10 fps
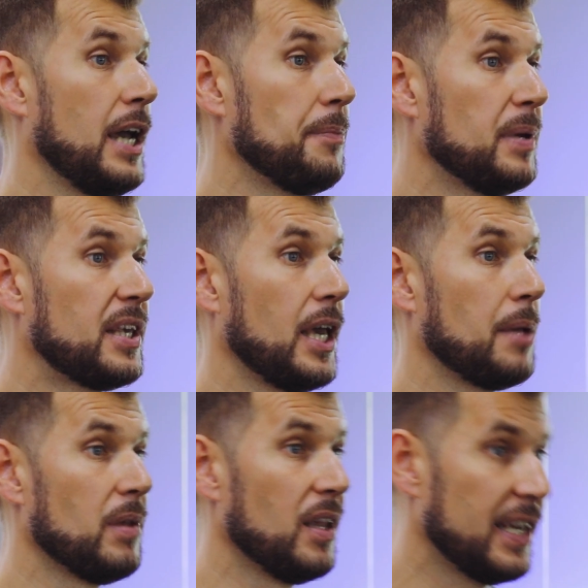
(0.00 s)
and
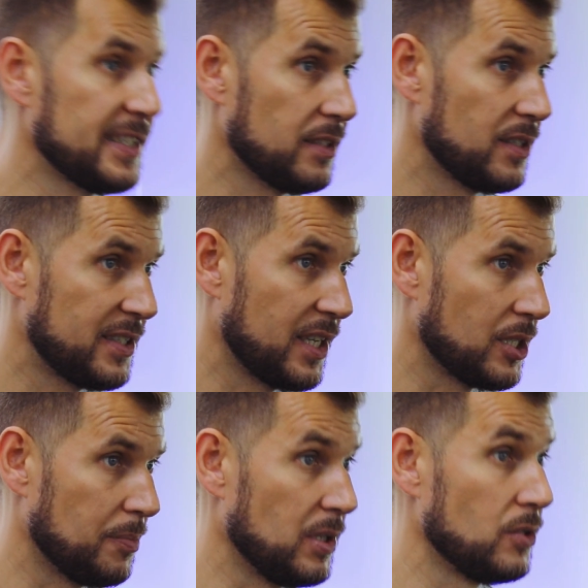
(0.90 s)
became less
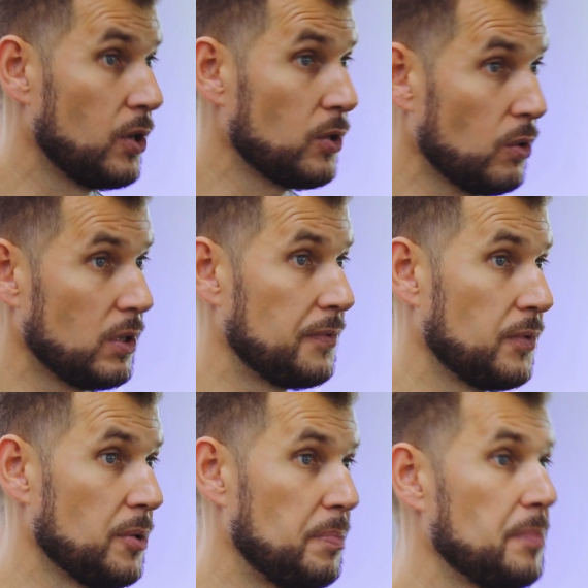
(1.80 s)
understandable not only for
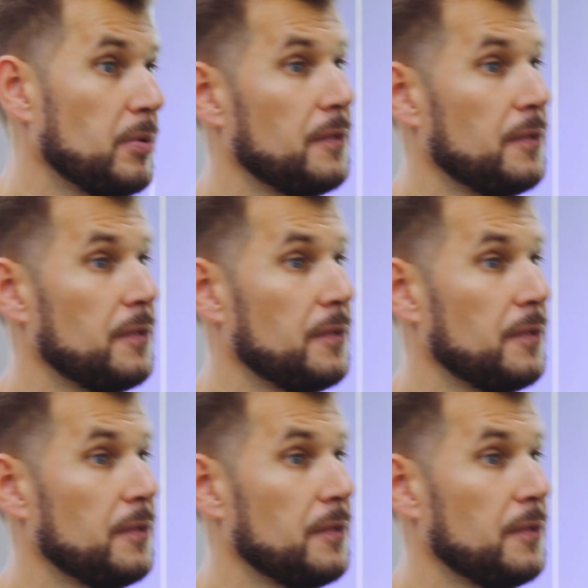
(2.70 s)
the people